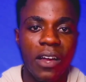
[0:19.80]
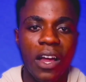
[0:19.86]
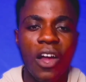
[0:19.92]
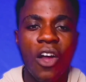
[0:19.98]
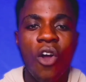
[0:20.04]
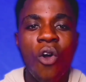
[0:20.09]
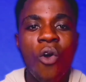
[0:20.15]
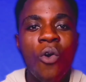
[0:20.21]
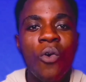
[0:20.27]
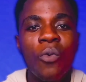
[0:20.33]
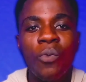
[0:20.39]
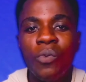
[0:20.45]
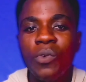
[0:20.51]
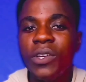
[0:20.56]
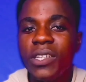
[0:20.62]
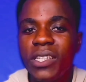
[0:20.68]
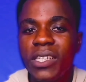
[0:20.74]
Naira,
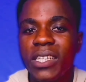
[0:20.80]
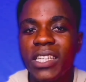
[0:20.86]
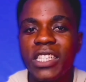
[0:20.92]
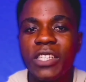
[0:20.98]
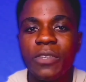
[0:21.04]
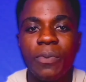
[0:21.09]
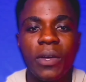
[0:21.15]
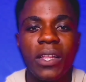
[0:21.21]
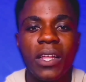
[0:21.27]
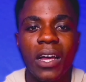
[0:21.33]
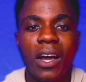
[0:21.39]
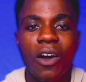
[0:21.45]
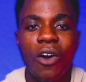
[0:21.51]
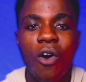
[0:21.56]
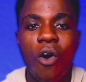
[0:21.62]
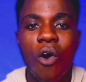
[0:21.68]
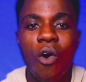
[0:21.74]
which is
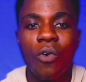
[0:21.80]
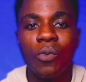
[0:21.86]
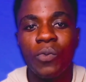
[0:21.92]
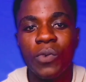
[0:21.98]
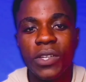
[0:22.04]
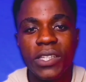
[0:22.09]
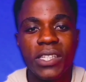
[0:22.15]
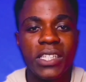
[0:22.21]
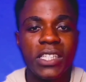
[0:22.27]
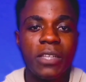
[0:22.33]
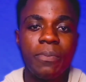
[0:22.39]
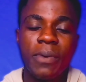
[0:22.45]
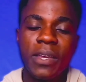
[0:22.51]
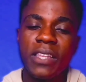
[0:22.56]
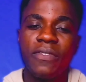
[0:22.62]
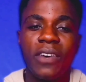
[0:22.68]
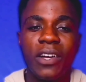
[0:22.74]
better or which is the
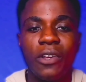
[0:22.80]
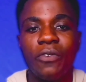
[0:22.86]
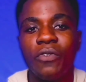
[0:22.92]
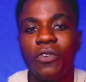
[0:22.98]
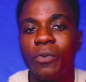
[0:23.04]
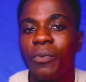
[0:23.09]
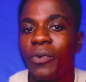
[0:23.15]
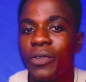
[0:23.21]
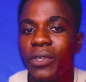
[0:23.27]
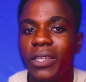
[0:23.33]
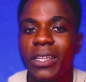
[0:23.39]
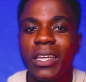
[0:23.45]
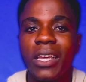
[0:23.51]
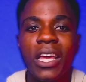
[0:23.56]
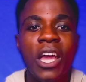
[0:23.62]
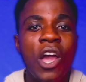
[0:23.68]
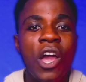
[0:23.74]
best value for money?